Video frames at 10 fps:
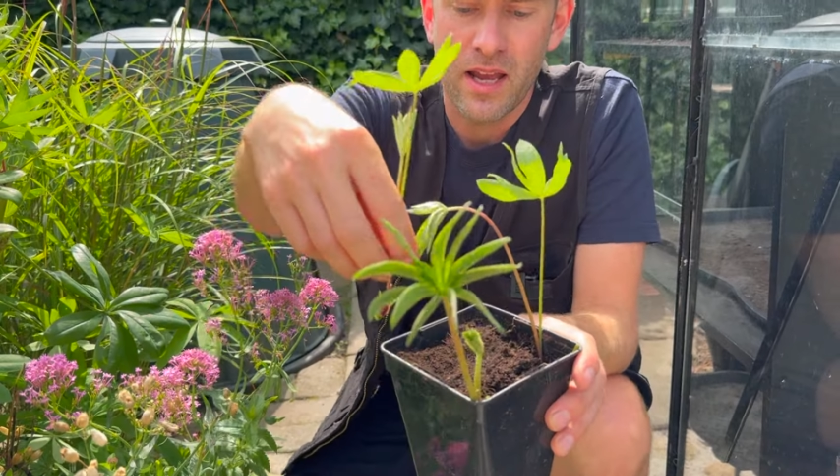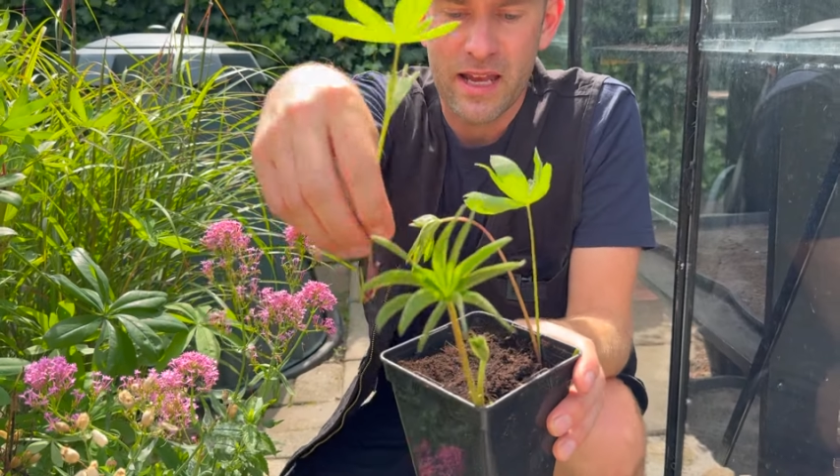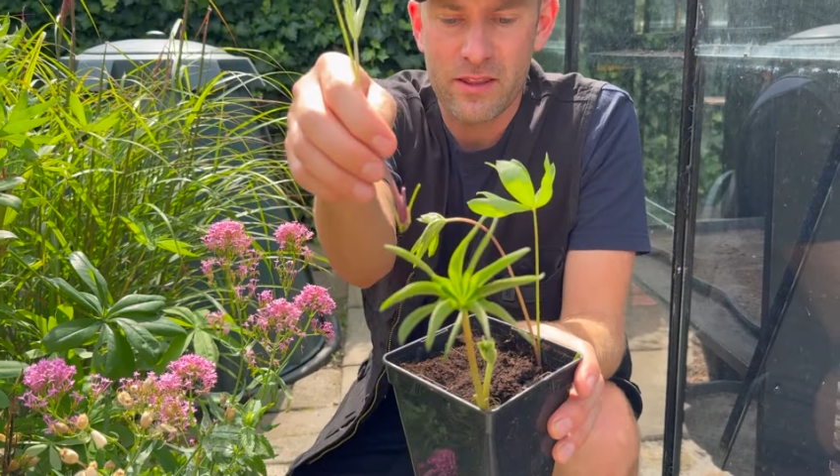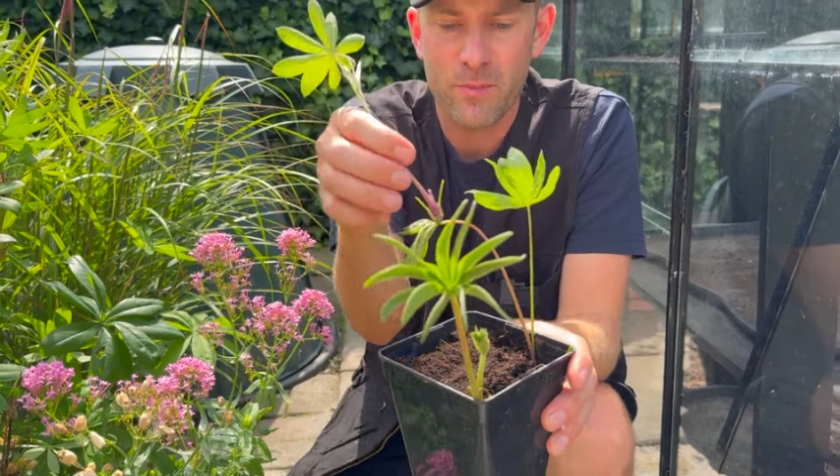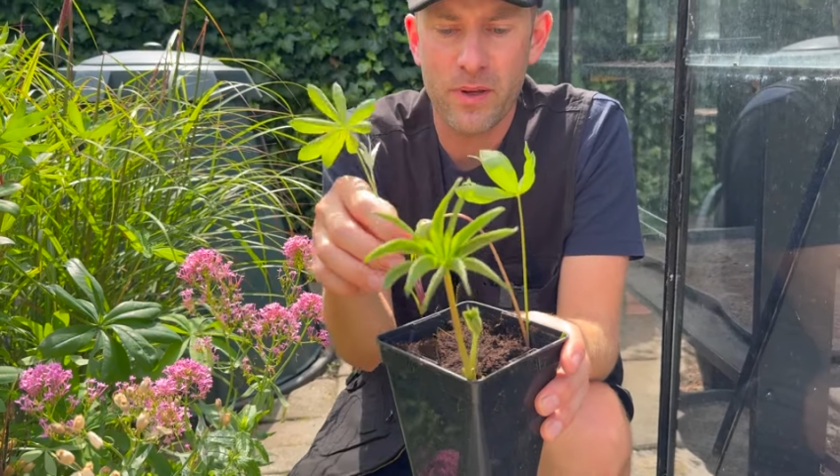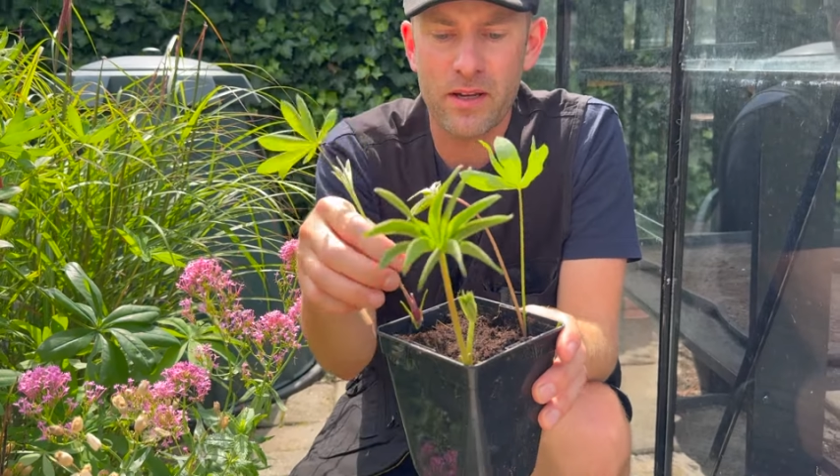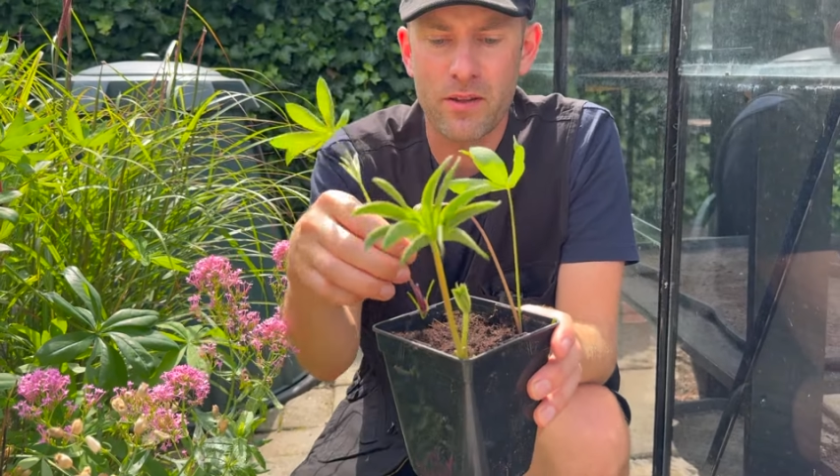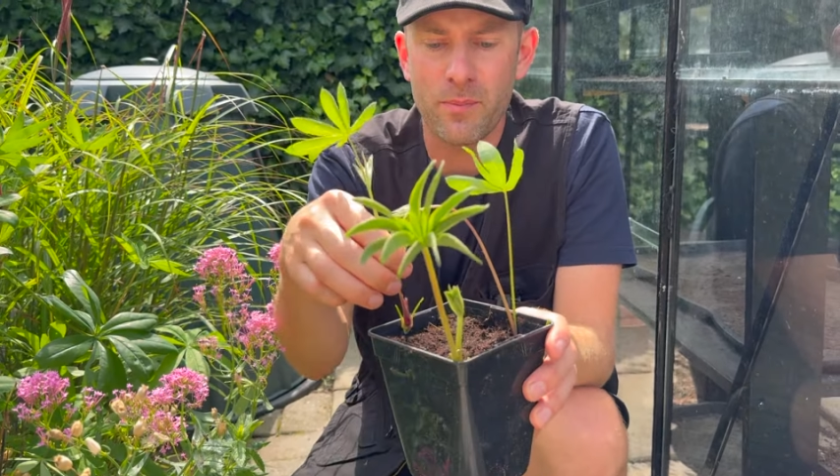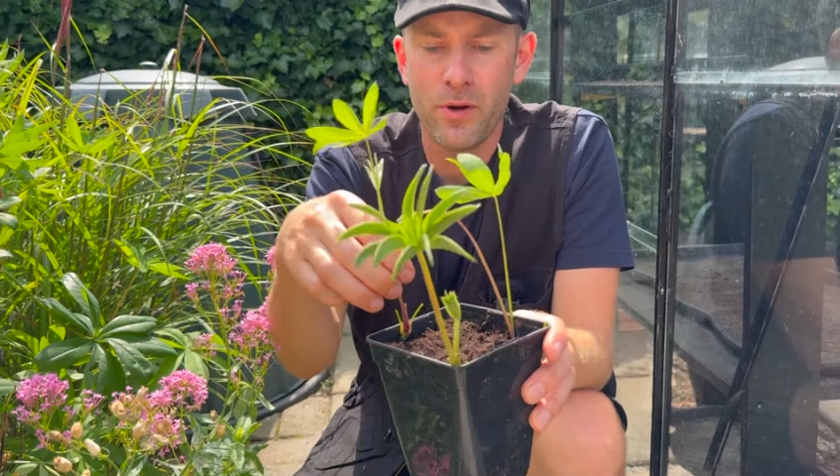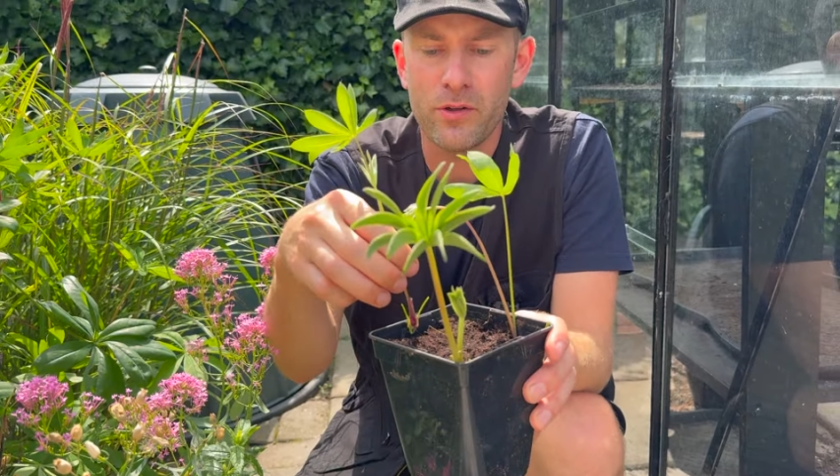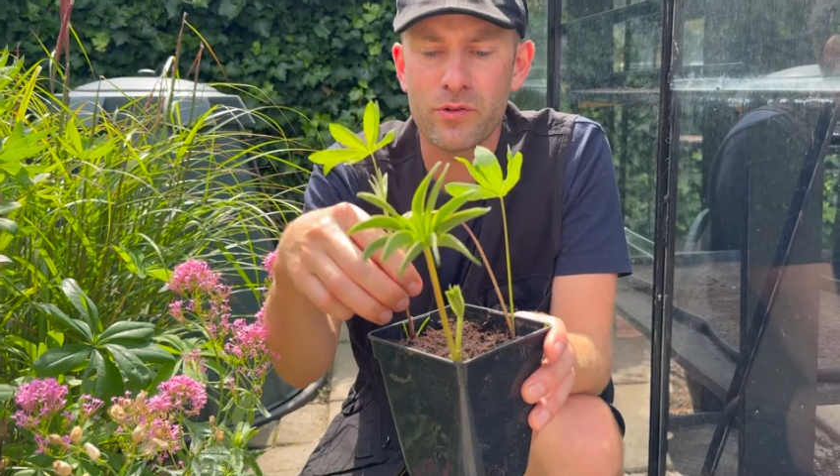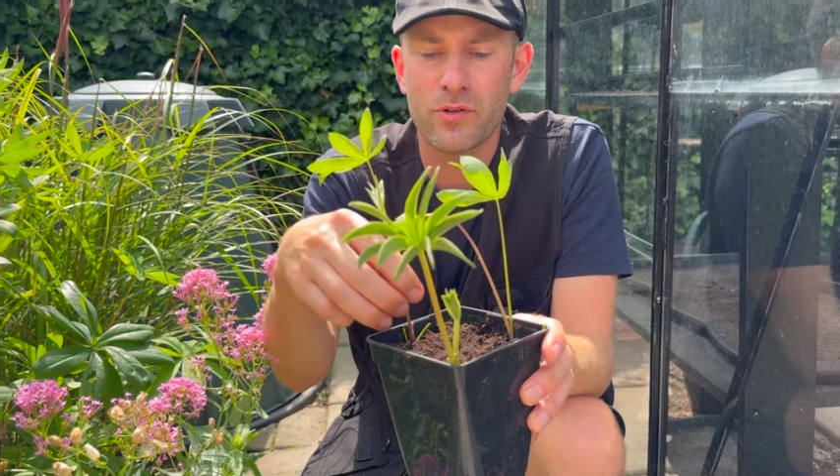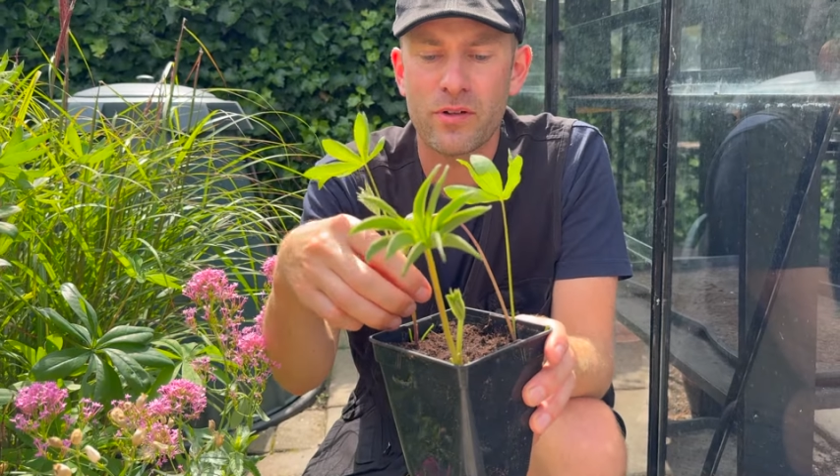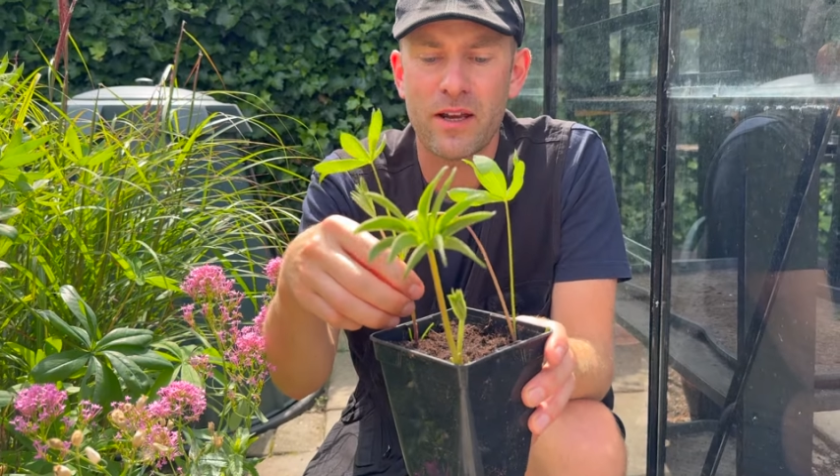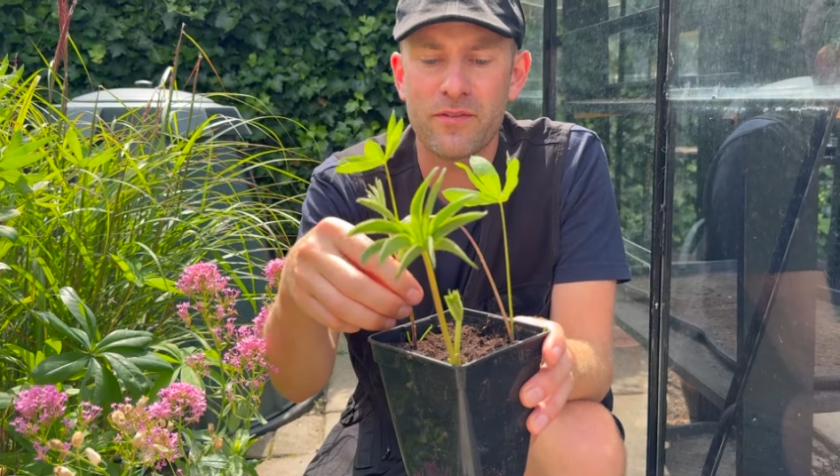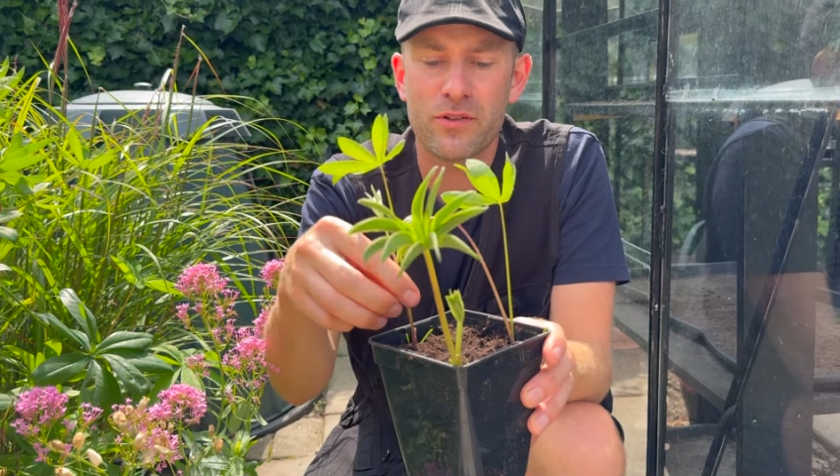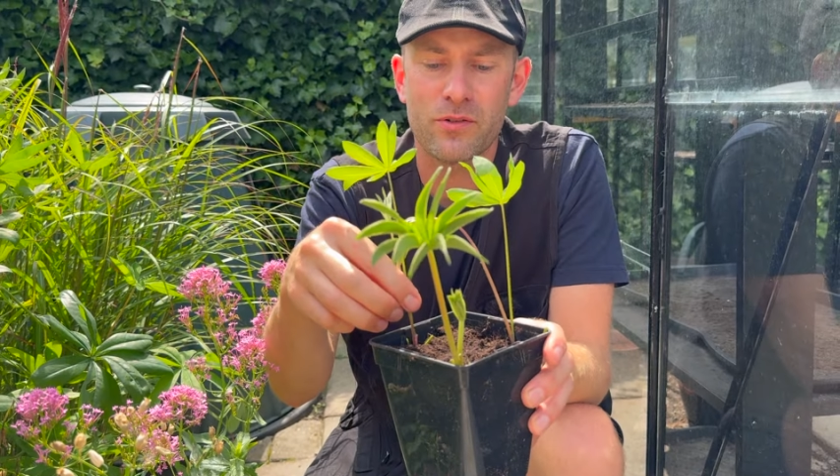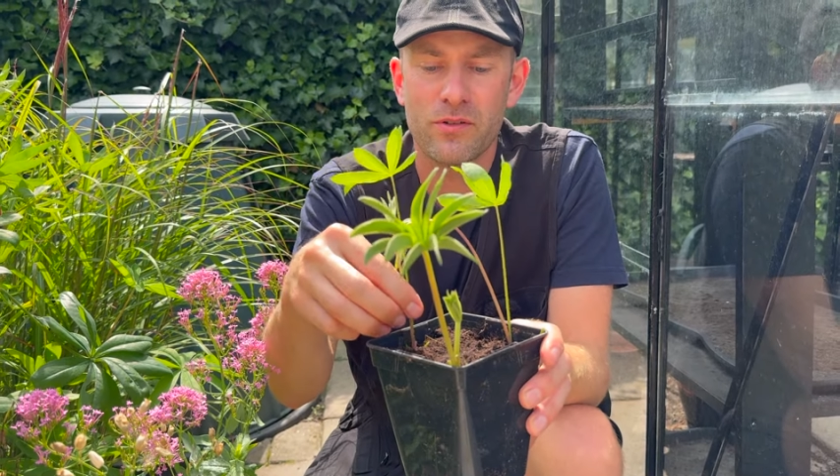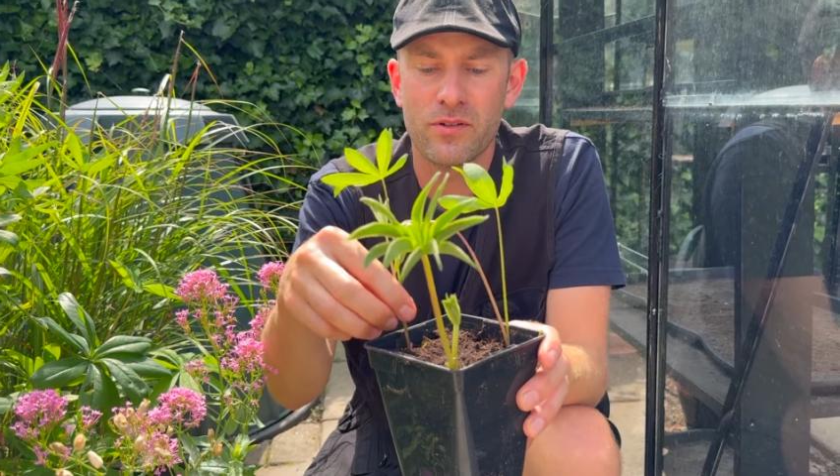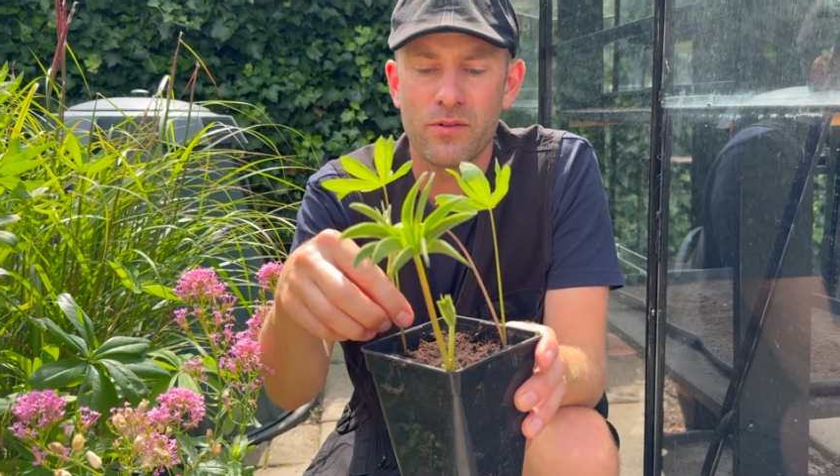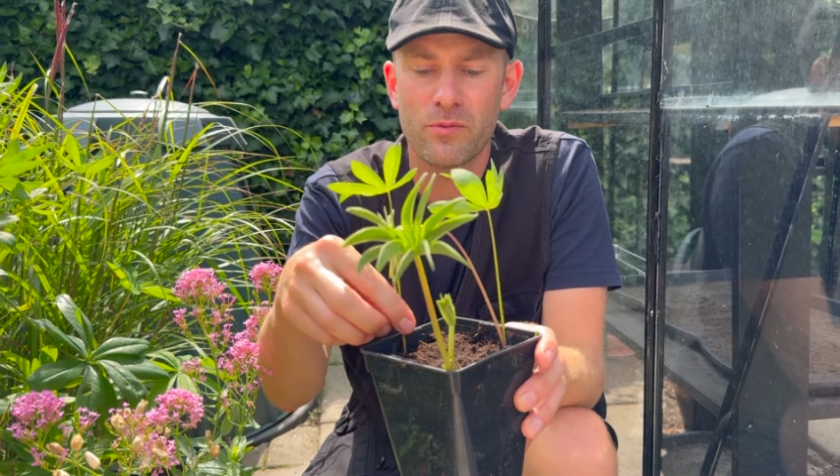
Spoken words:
And the bigger the pot, you don't have to